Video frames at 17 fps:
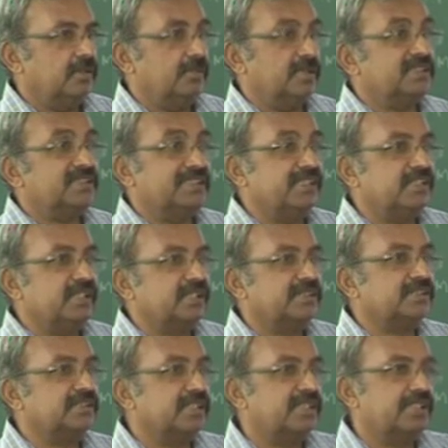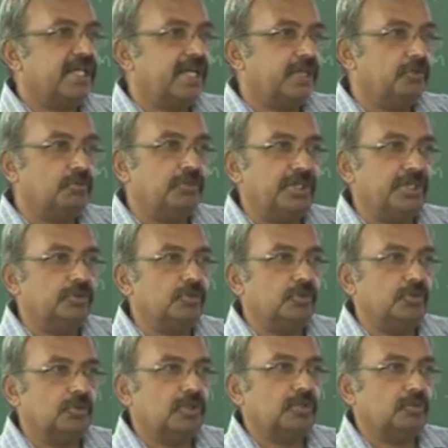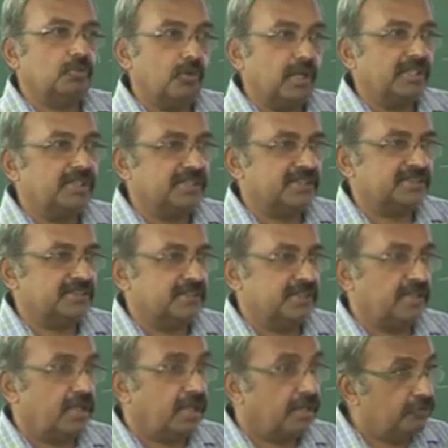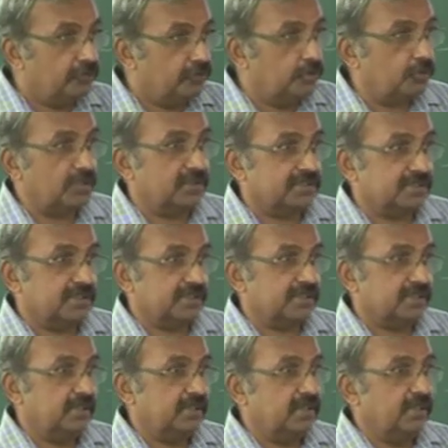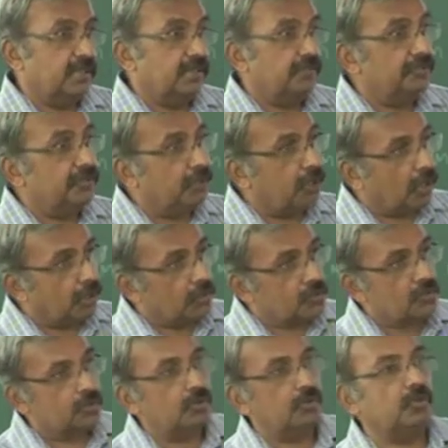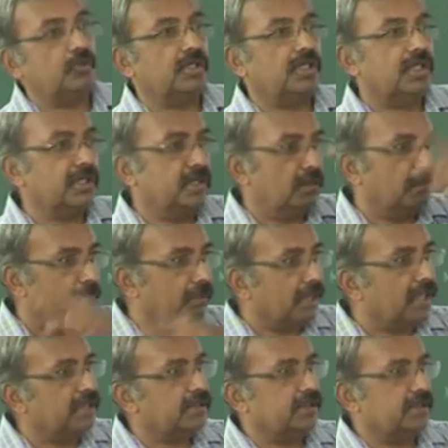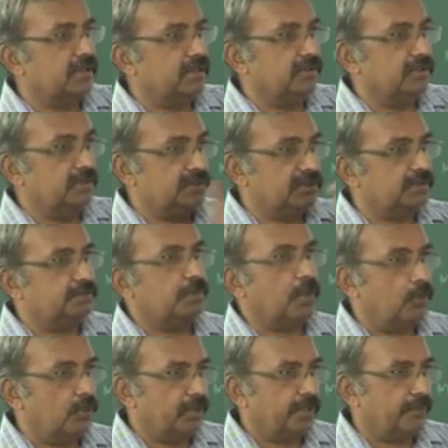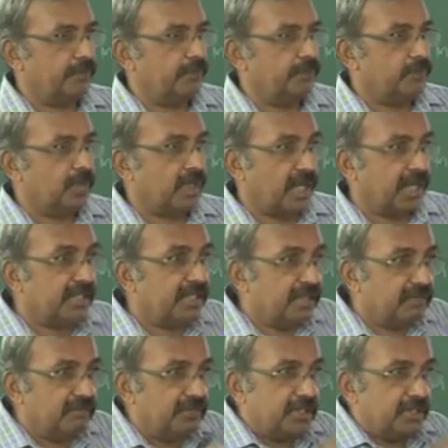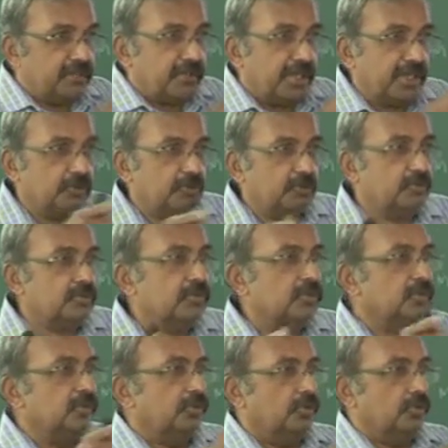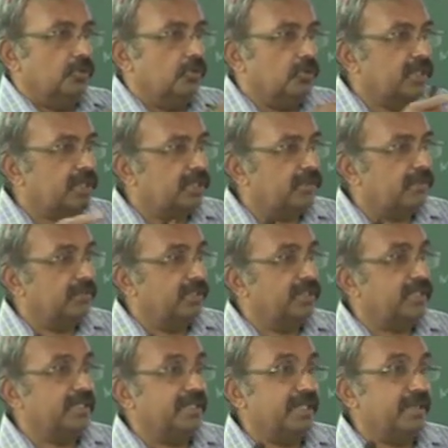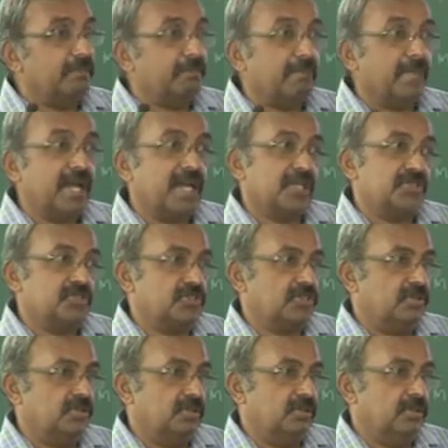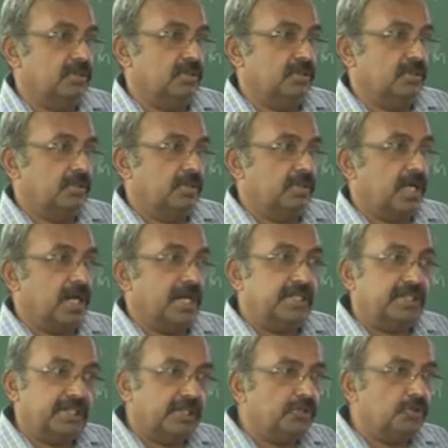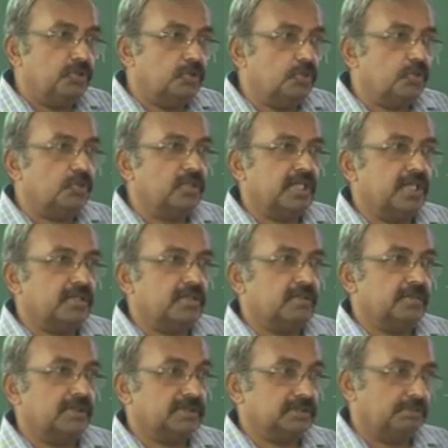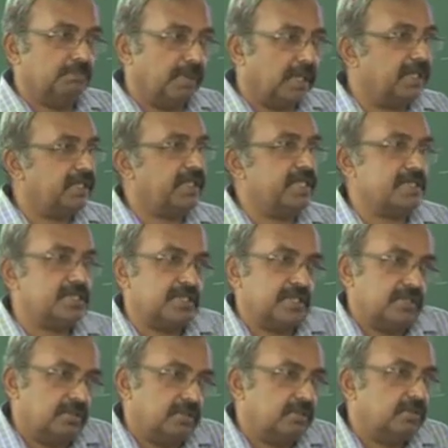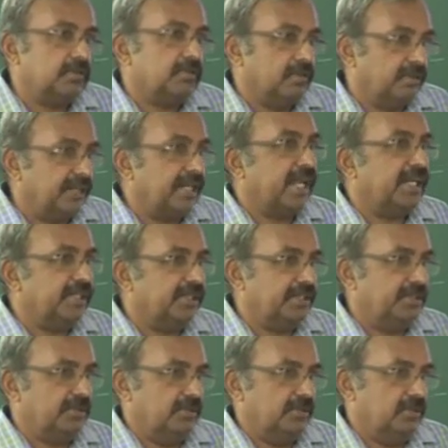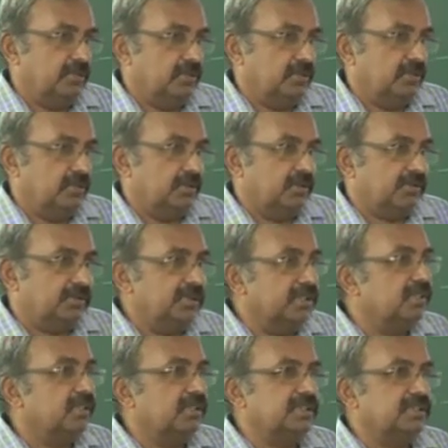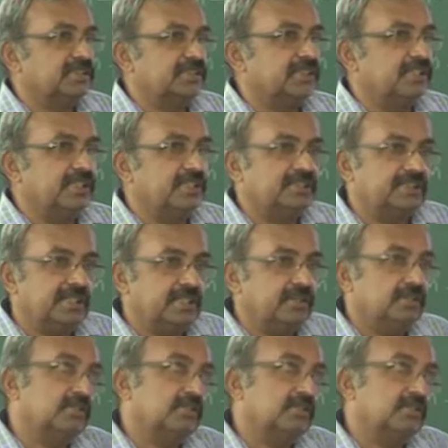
because single crystal there only you look at one crystal or a few crystals. We also look at the bulk, which is powder, and then we try to look at whether they match. Until you do that, because bulk is the reality. Single crystal is